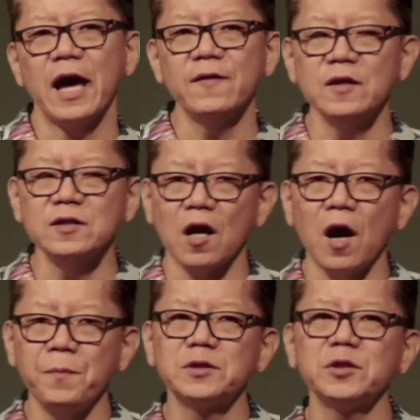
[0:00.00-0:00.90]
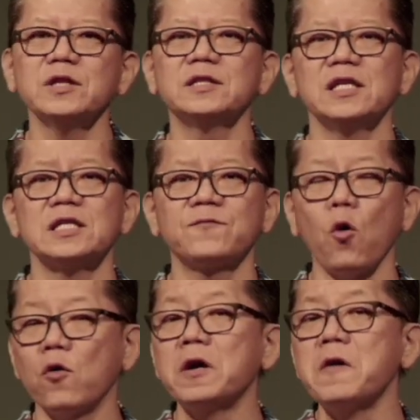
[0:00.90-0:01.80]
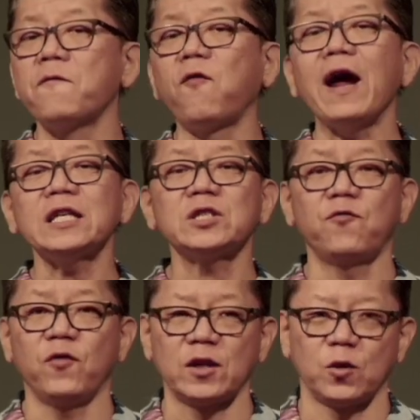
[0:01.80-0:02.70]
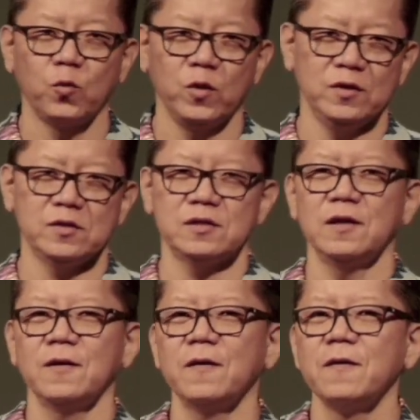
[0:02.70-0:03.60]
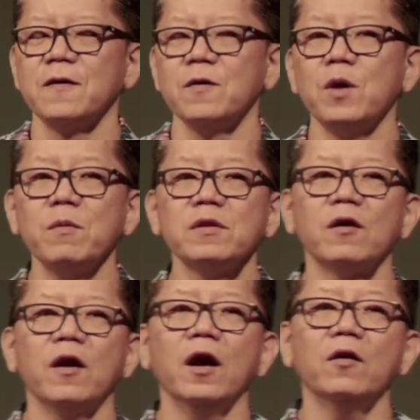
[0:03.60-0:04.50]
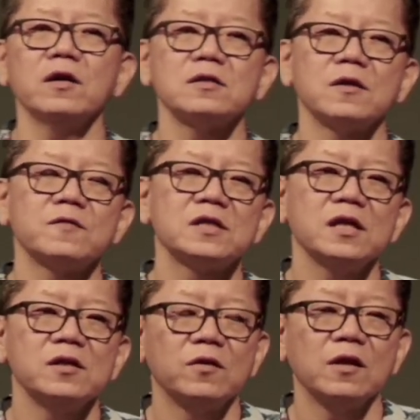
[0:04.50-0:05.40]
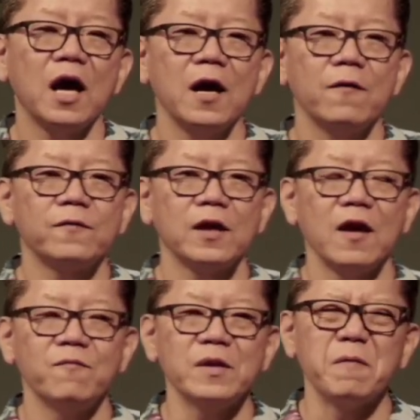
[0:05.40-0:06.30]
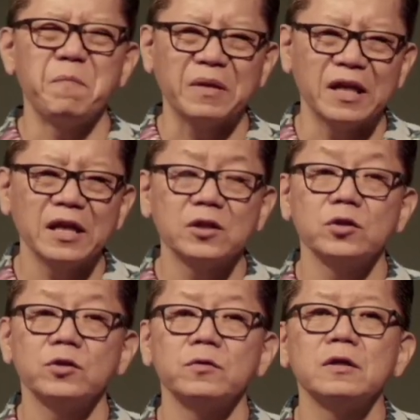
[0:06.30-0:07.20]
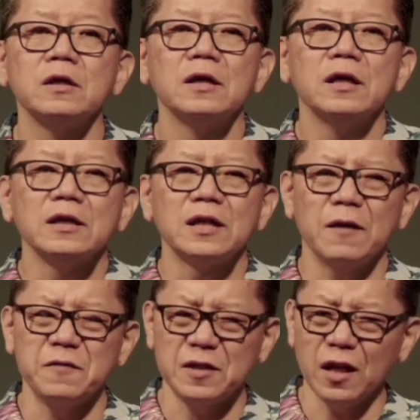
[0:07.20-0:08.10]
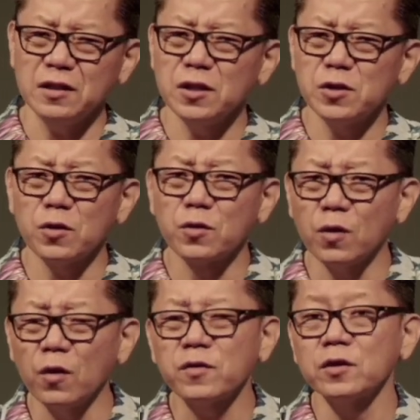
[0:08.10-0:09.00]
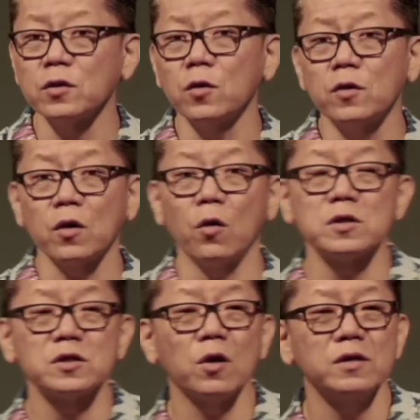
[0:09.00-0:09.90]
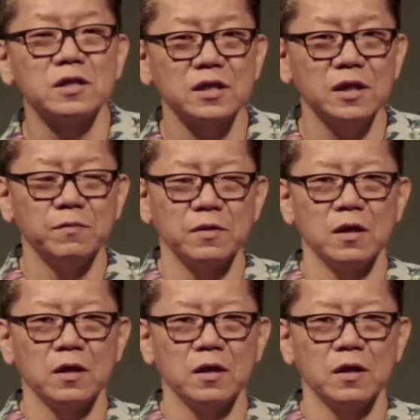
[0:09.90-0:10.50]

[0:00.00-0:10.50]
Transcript: And these are opportunities for fresh victories. Maybe there are areas of sin in your life that have been a plague to you, that have stunted your growth in the Lord, or so it seemed.